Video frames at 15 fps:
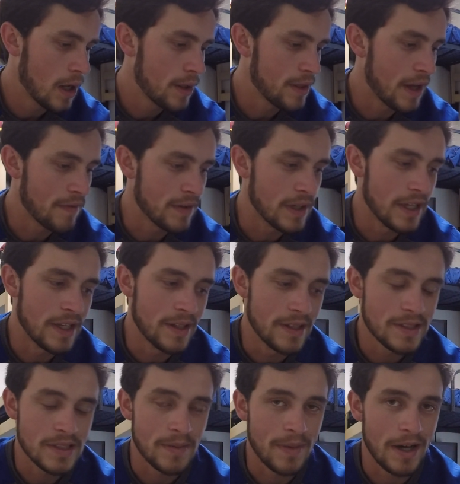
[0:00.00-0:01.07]
They have an
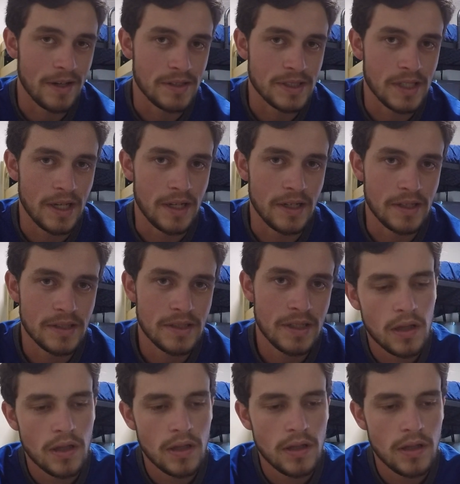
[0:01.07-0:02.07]
endless amount of settings.